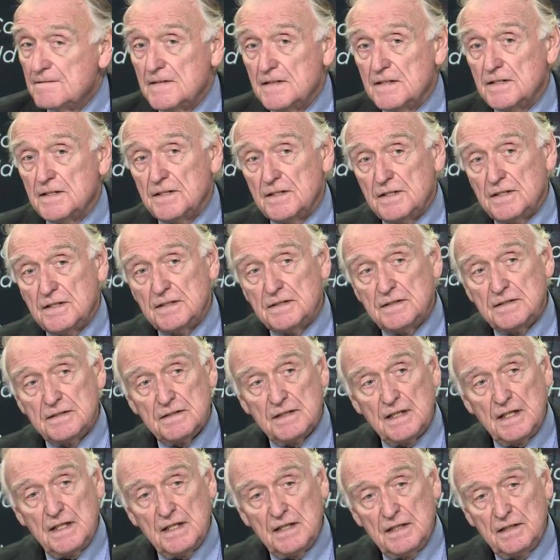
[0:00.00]

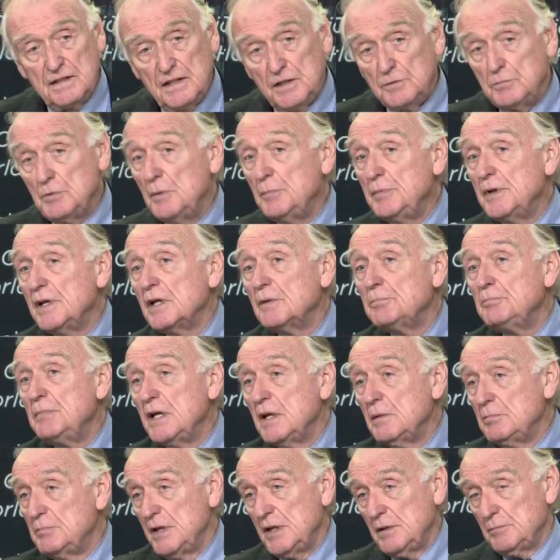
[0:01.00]
And it will be a
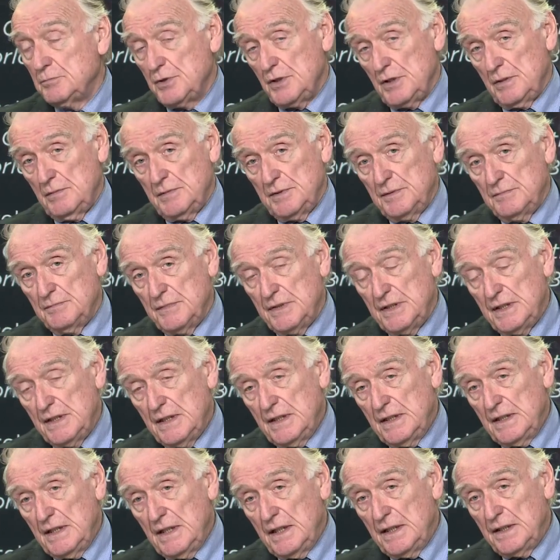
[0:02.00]
big, big problem.
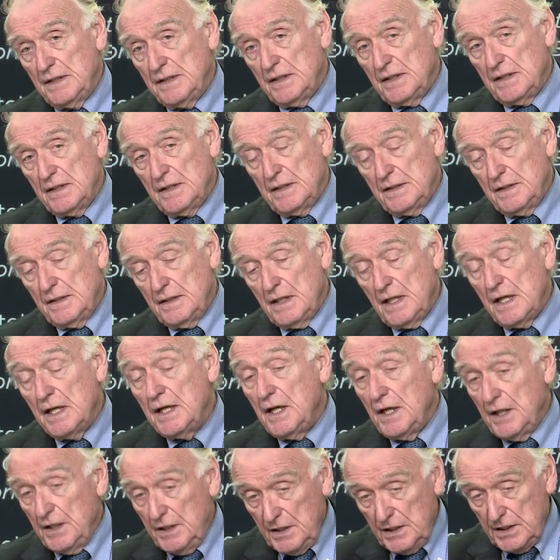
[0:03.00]
And
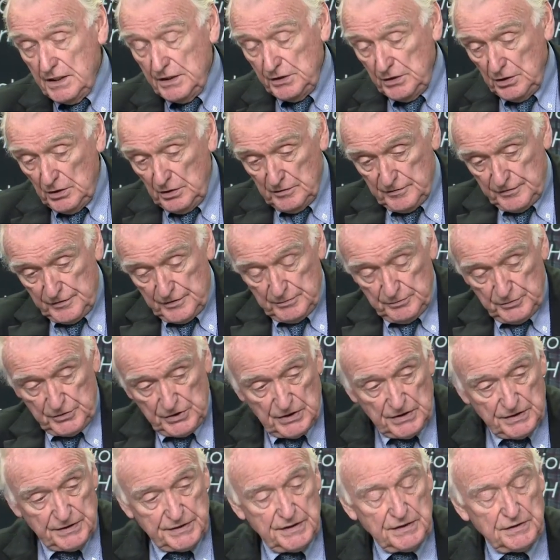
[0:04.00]
I know from
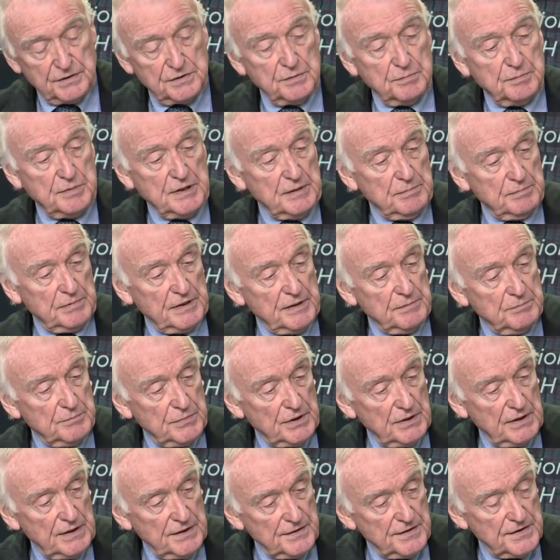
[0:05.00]
talking to people in
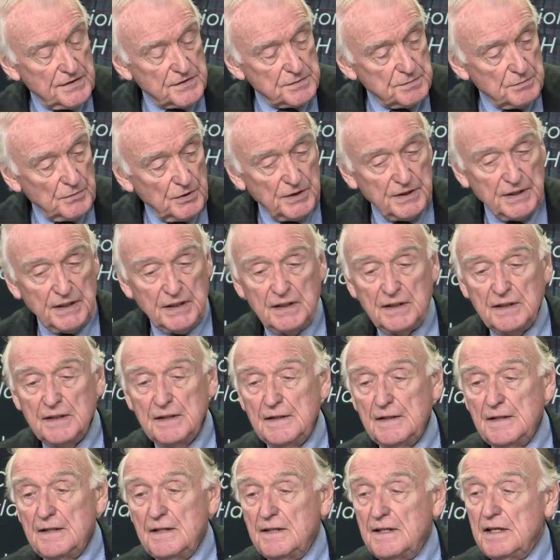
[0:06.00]
Berlin this morning,
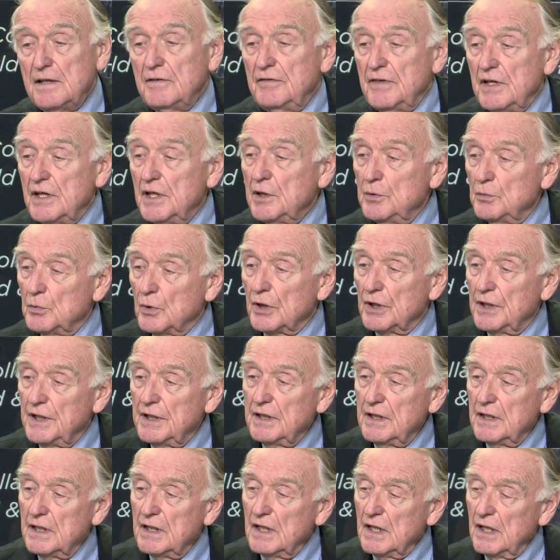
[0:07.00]
they're very
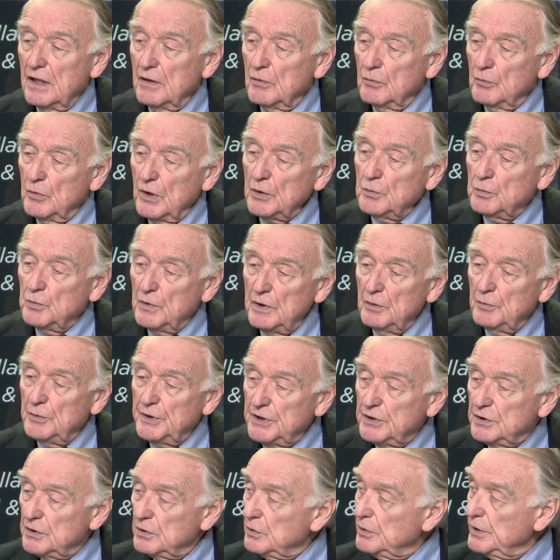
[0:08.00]
worried, what will
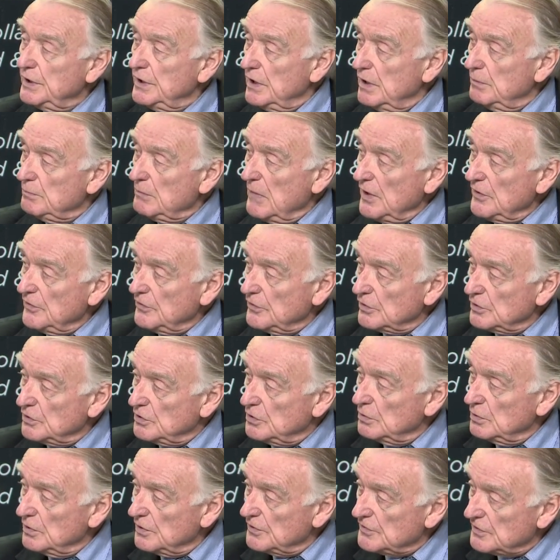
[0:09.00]
we do in a month or
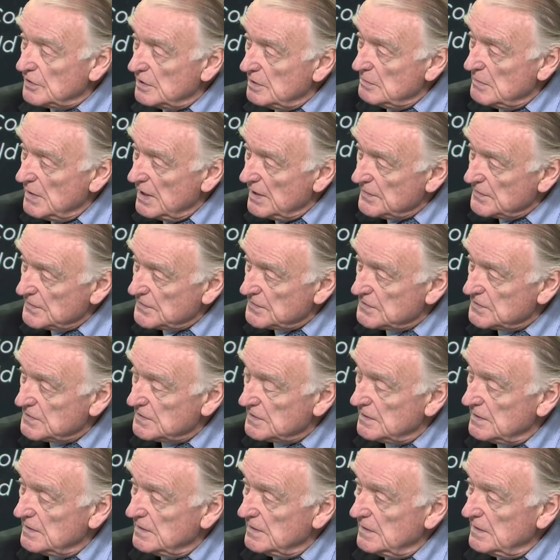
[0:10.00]
two or 3
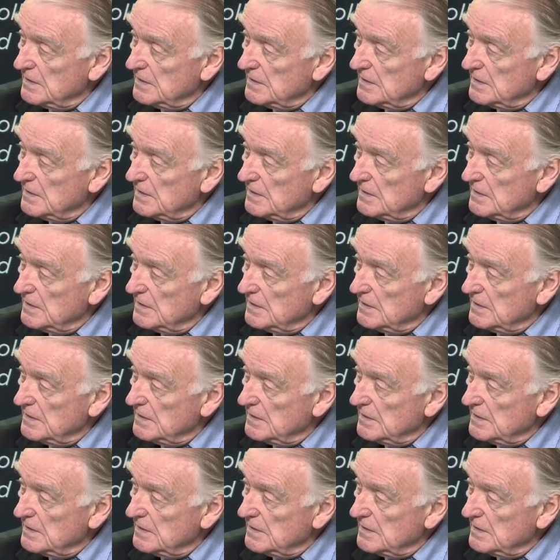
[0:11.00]
months?